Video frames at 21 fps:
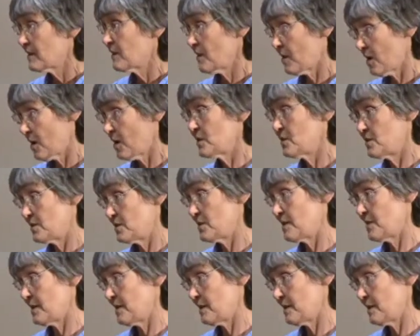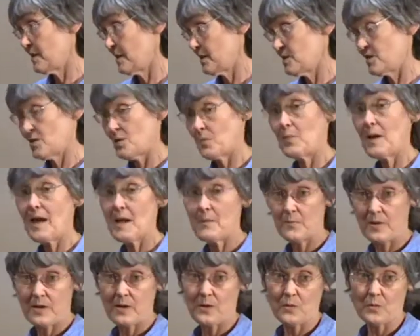onto the
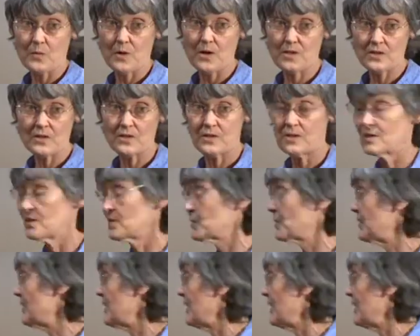paper or onto the screen.